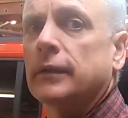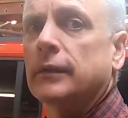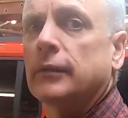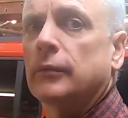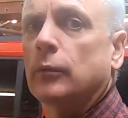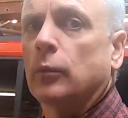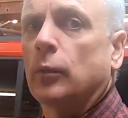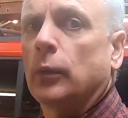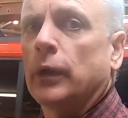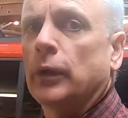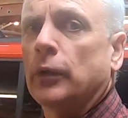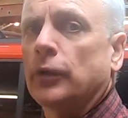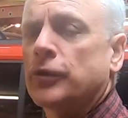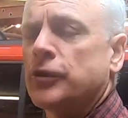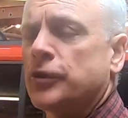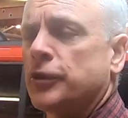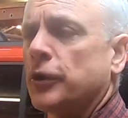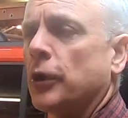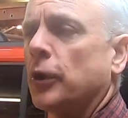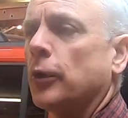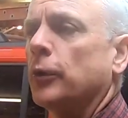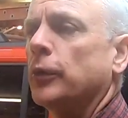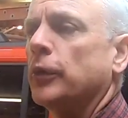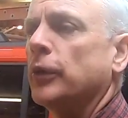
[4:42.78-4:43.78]
we'll
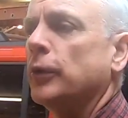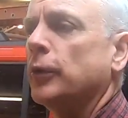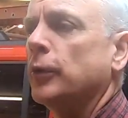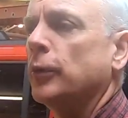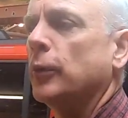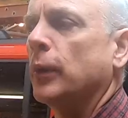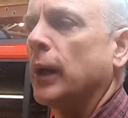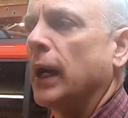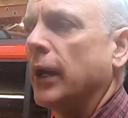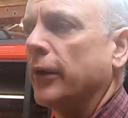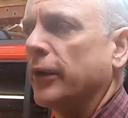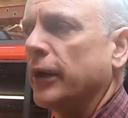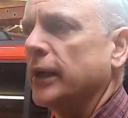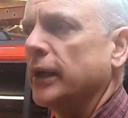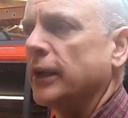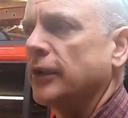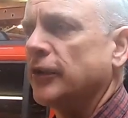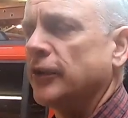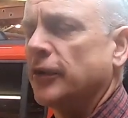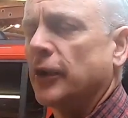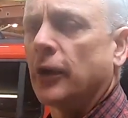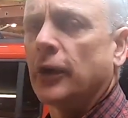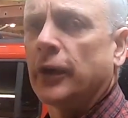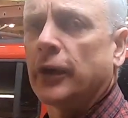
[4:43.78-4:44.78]
show you how to get
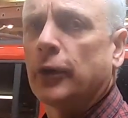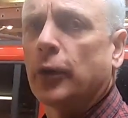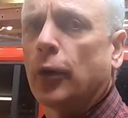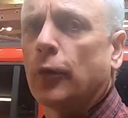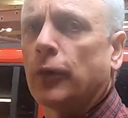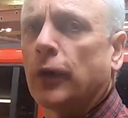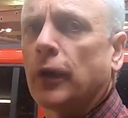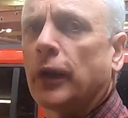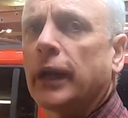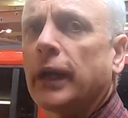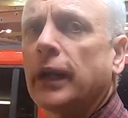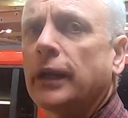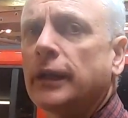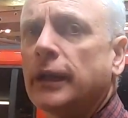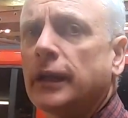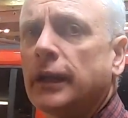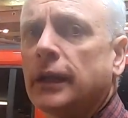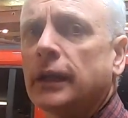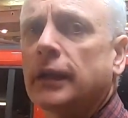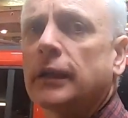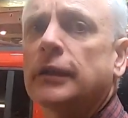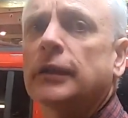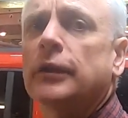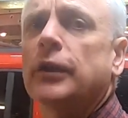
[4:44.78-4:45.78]
started
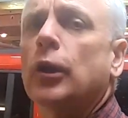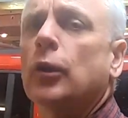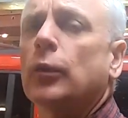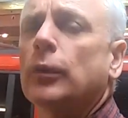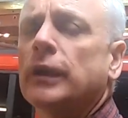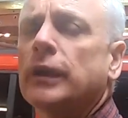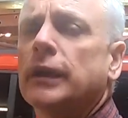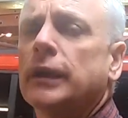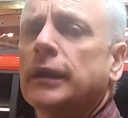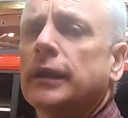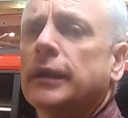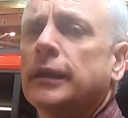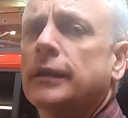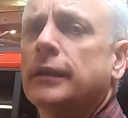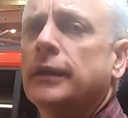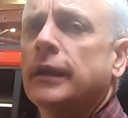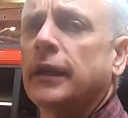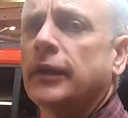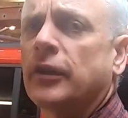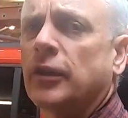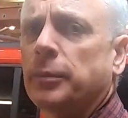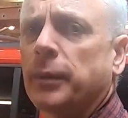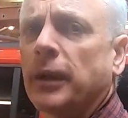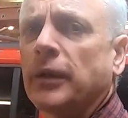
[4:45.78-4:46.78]
overlanding. You don't need
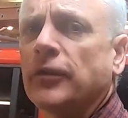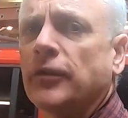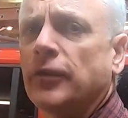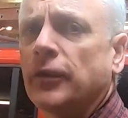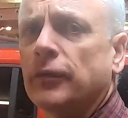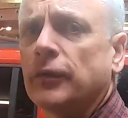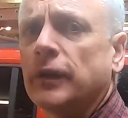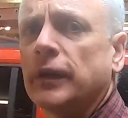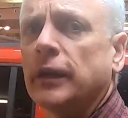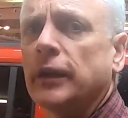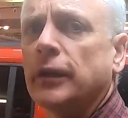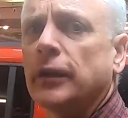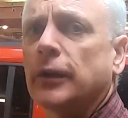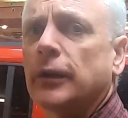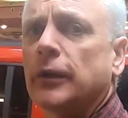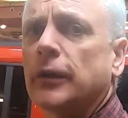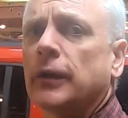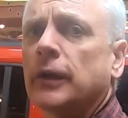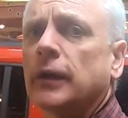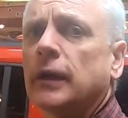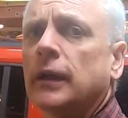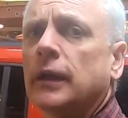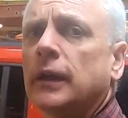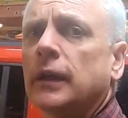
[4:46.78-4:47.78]
expensive
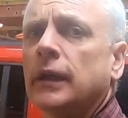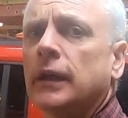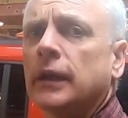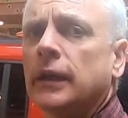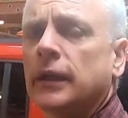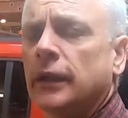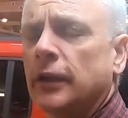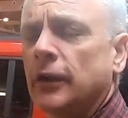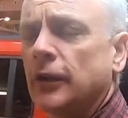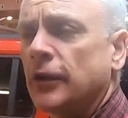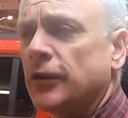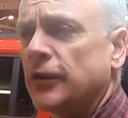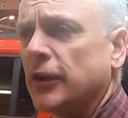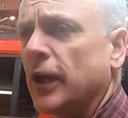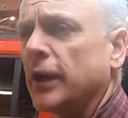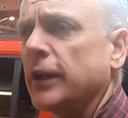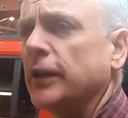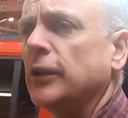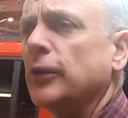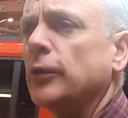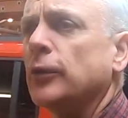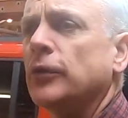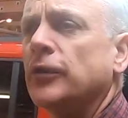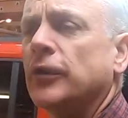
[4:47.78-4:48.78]
gear. Here's how to
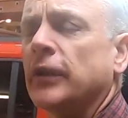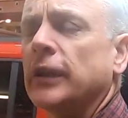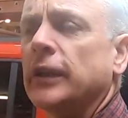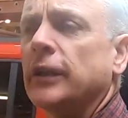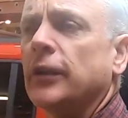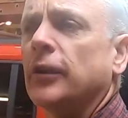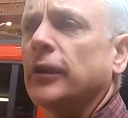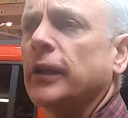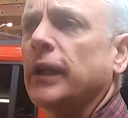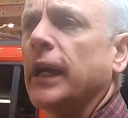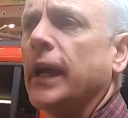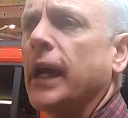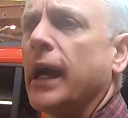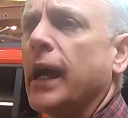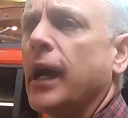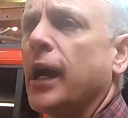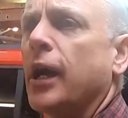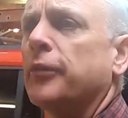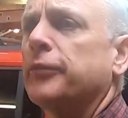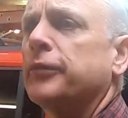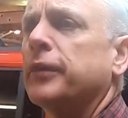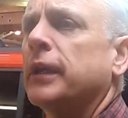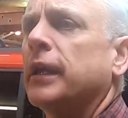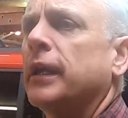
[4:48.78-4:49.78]
use the gear you
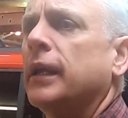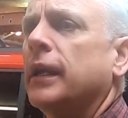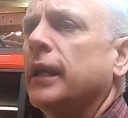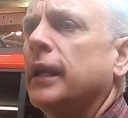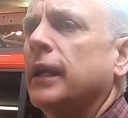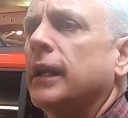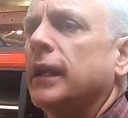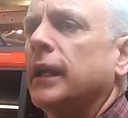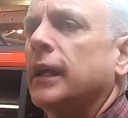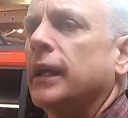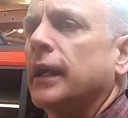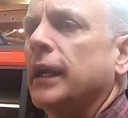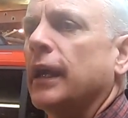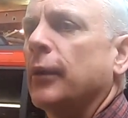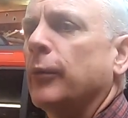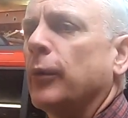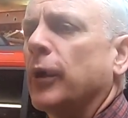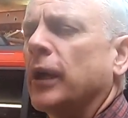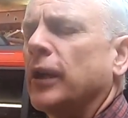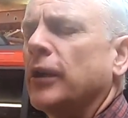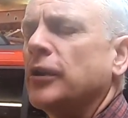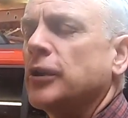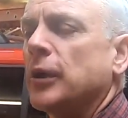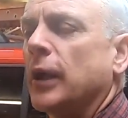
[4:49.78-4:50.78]
have. And we're
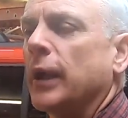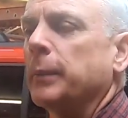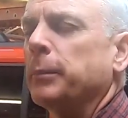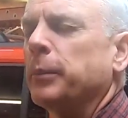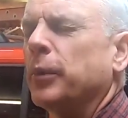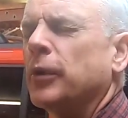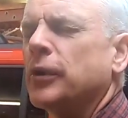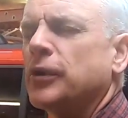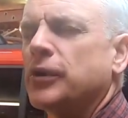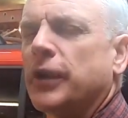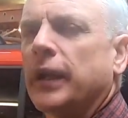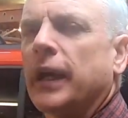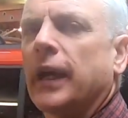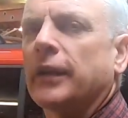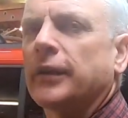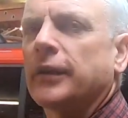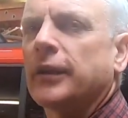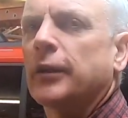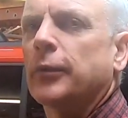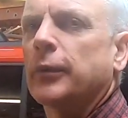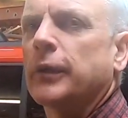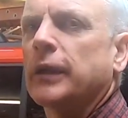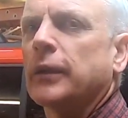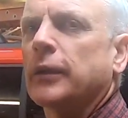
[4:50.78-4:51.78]
going to try and push that
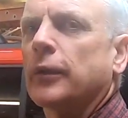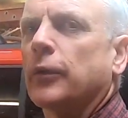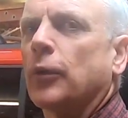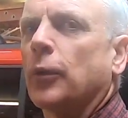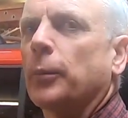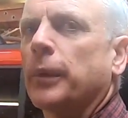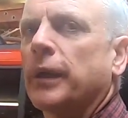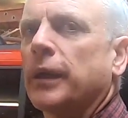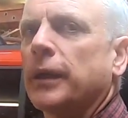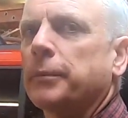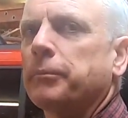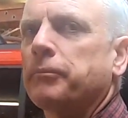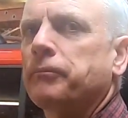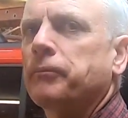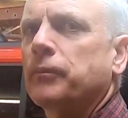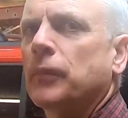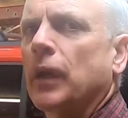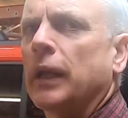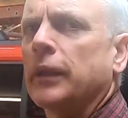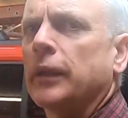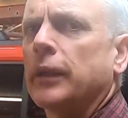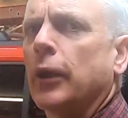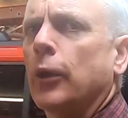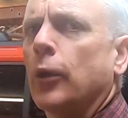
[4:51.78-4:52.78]
theory a little bit
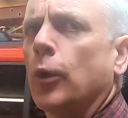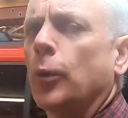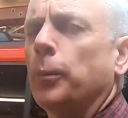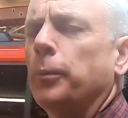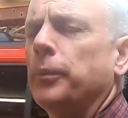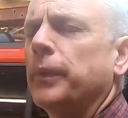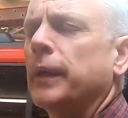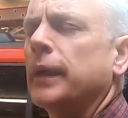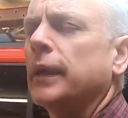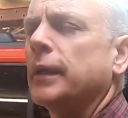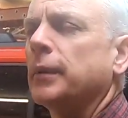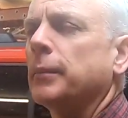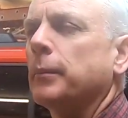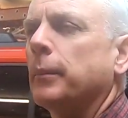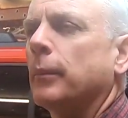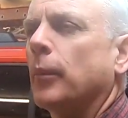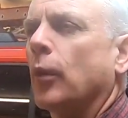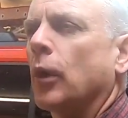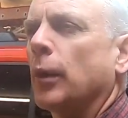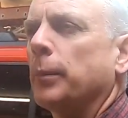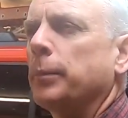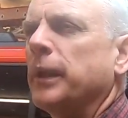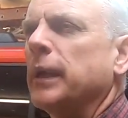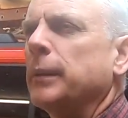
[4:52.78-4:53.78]
in the hope that
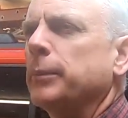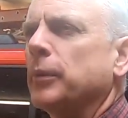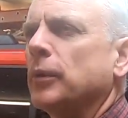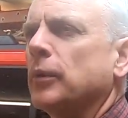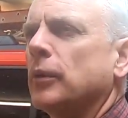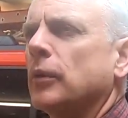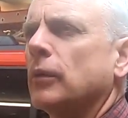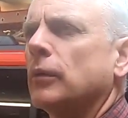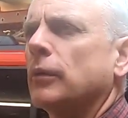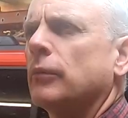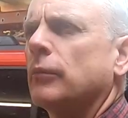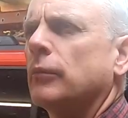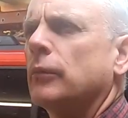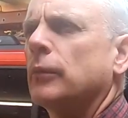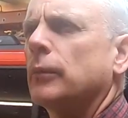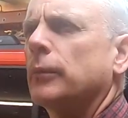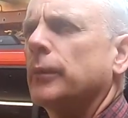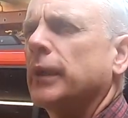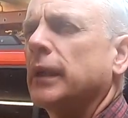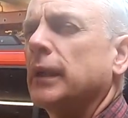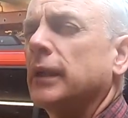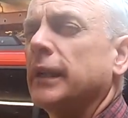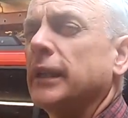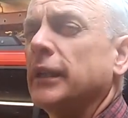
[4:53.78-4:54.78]
more people
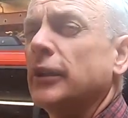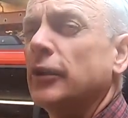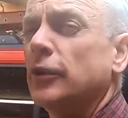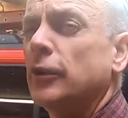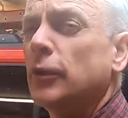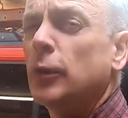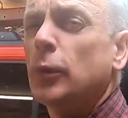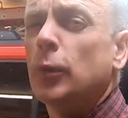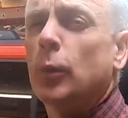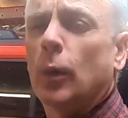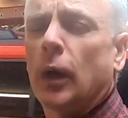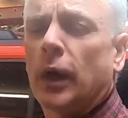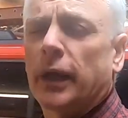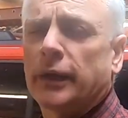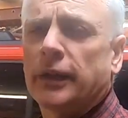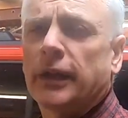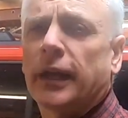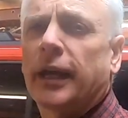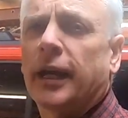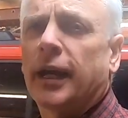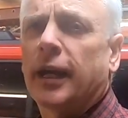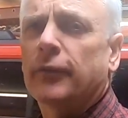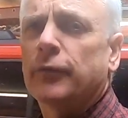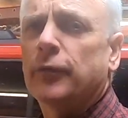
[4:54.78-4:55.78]
really do want to
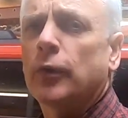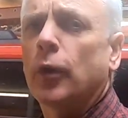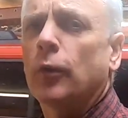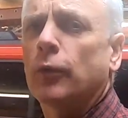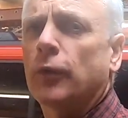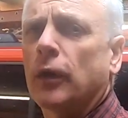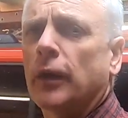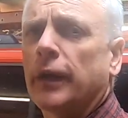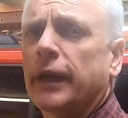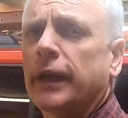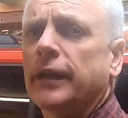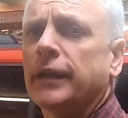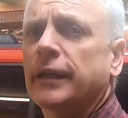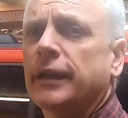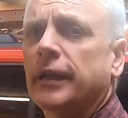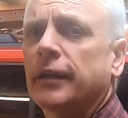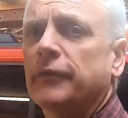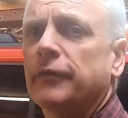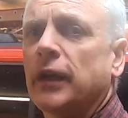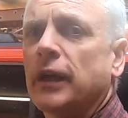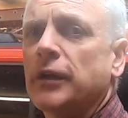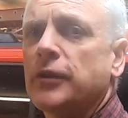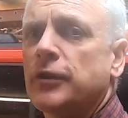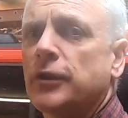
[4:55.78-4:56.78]
have overlanding
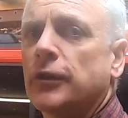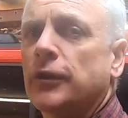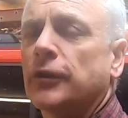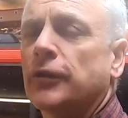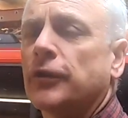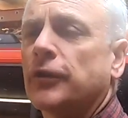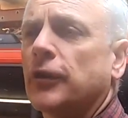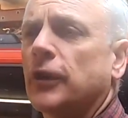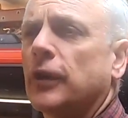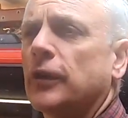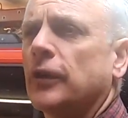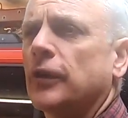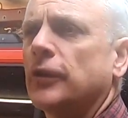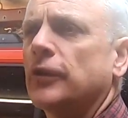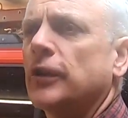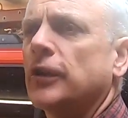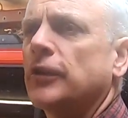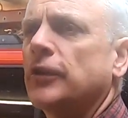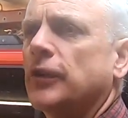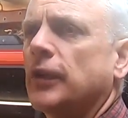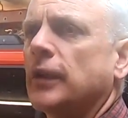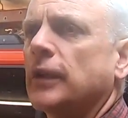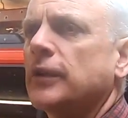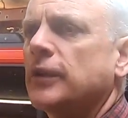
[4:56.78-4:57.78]
adventures. They're
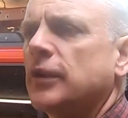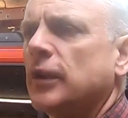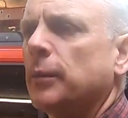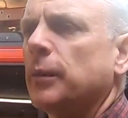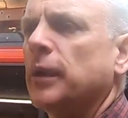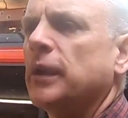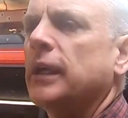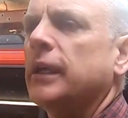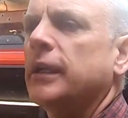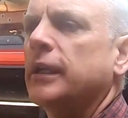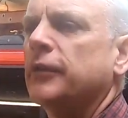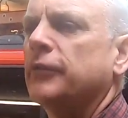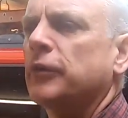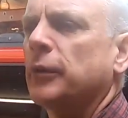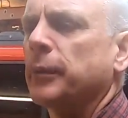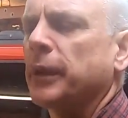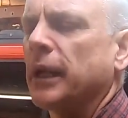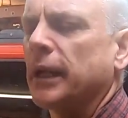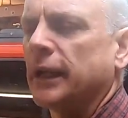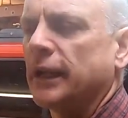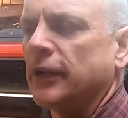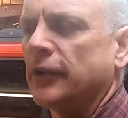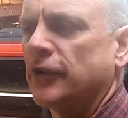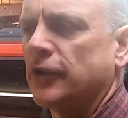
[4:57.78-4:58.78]
just intimidated from
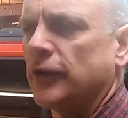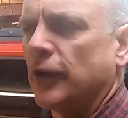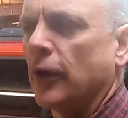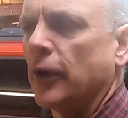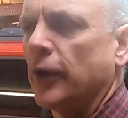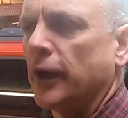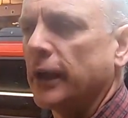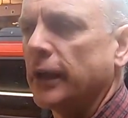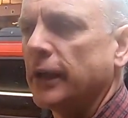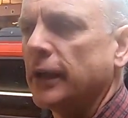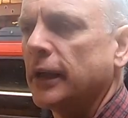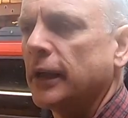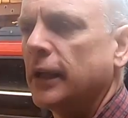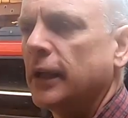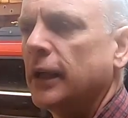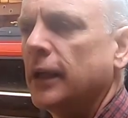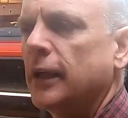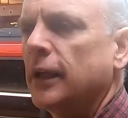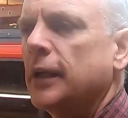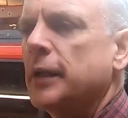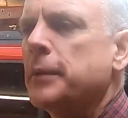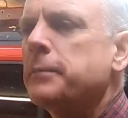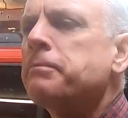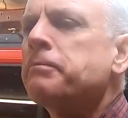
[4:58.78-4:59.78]
getting started.
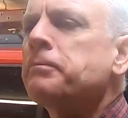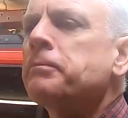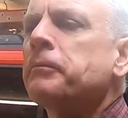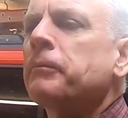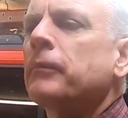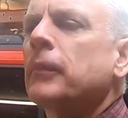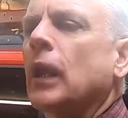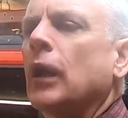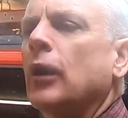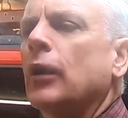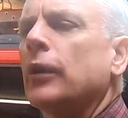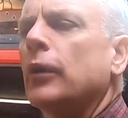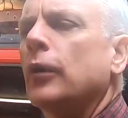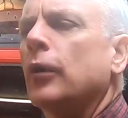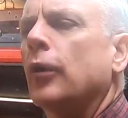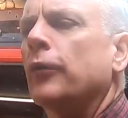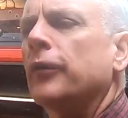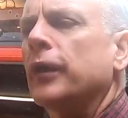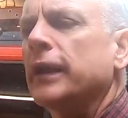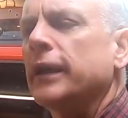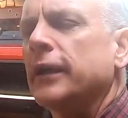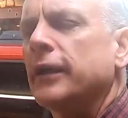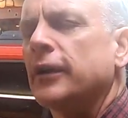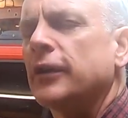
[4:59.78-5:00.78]

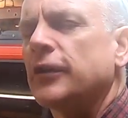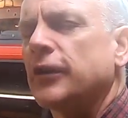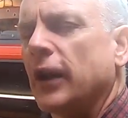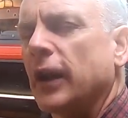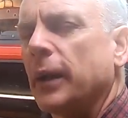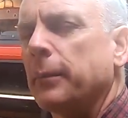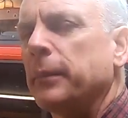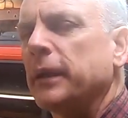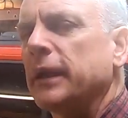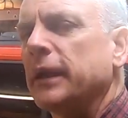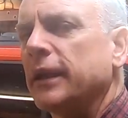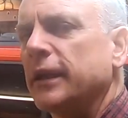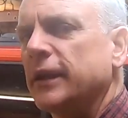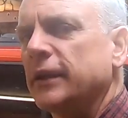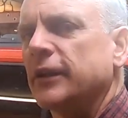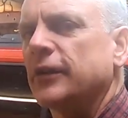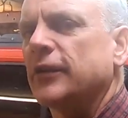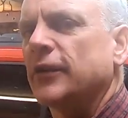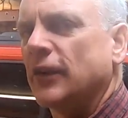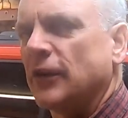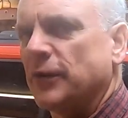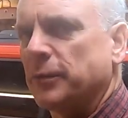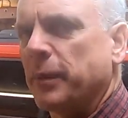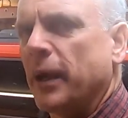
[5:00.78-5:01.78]
over the years, I am beginning to
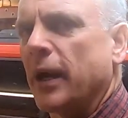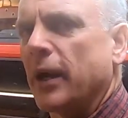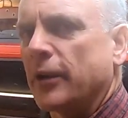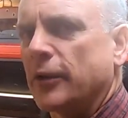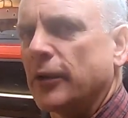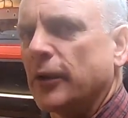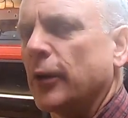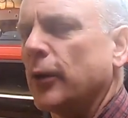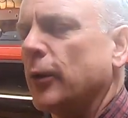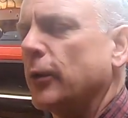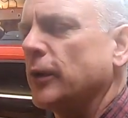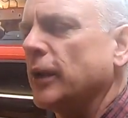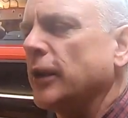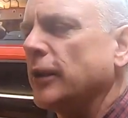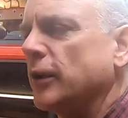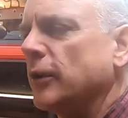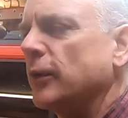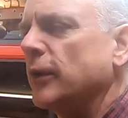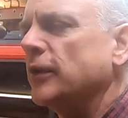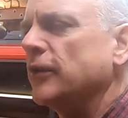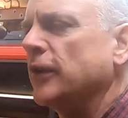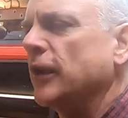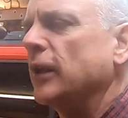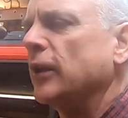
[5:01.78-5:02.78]
suspect, though, that
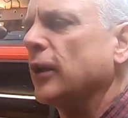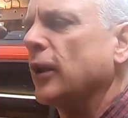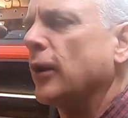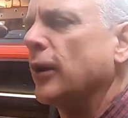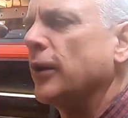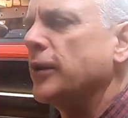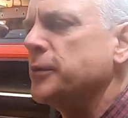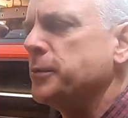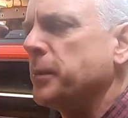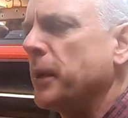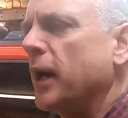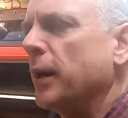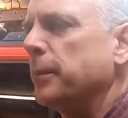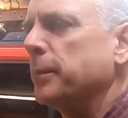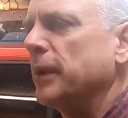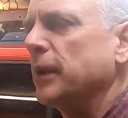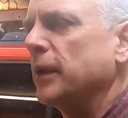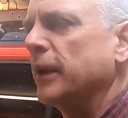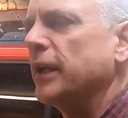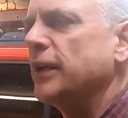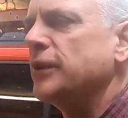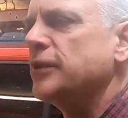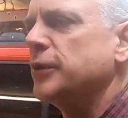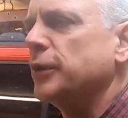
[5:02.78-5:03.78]
there is a large
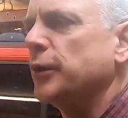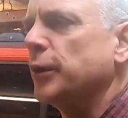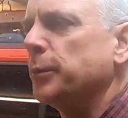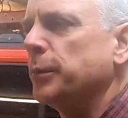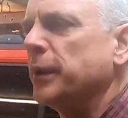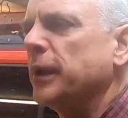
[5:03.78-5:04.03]
population of